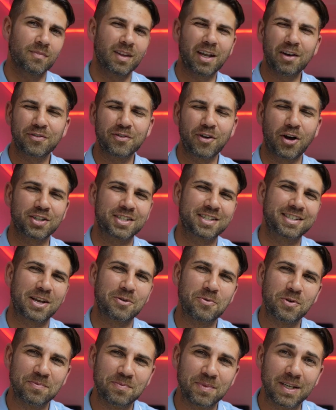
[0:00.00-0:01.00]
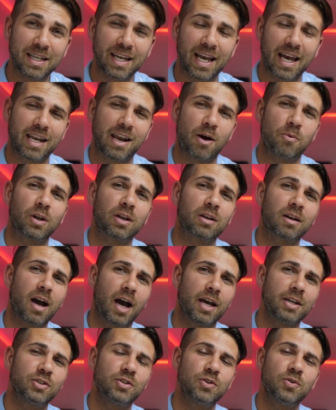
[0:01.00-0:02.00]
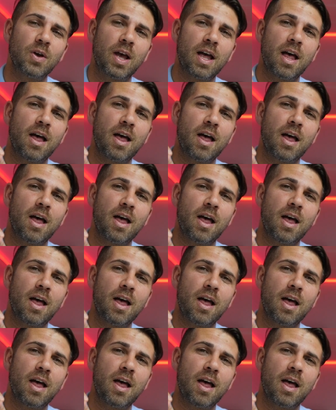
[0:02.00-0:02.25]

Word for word: If not, stay with me and I will guide you